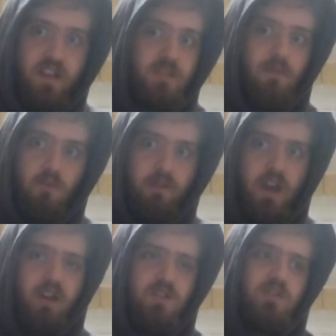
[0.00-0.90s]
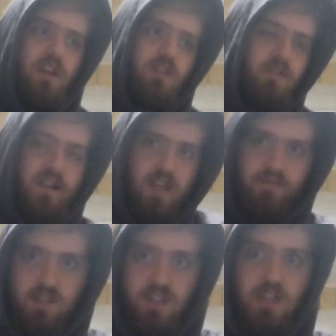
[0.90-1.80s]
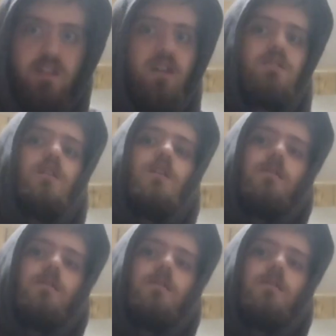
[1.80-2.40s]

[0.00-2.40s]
SML reaction that you guys haven't seen yet,